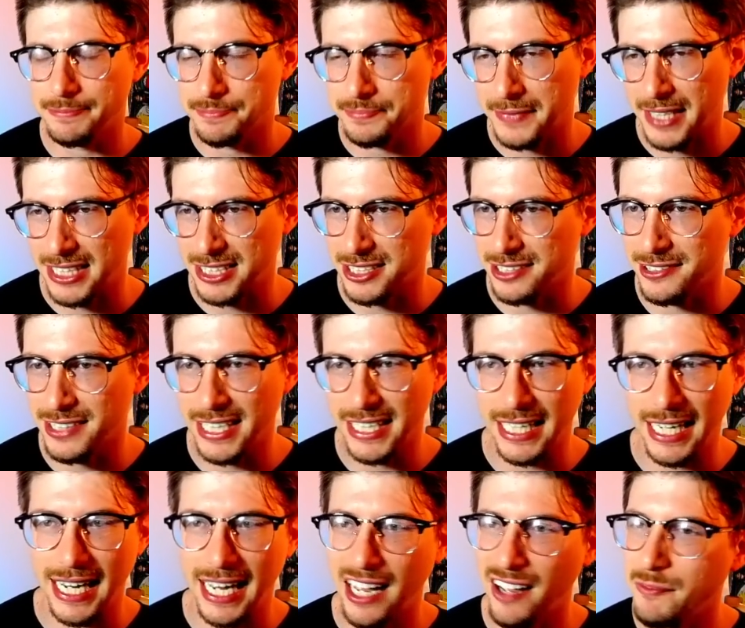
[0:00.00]
That's great. I
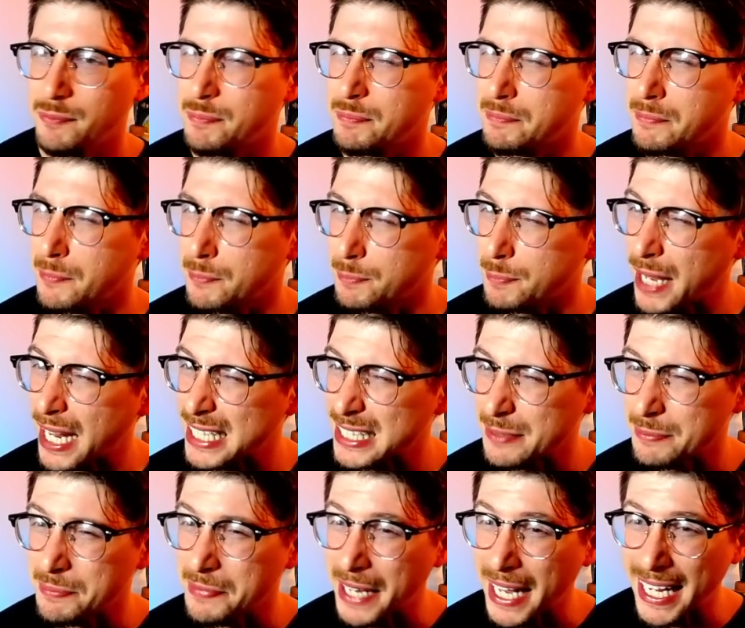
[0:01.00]
have
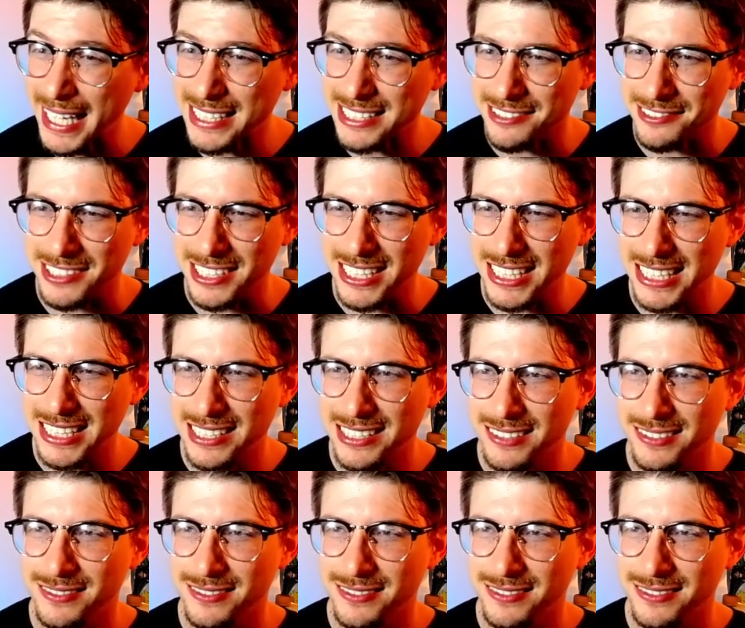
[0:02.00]
back-to-backs, really?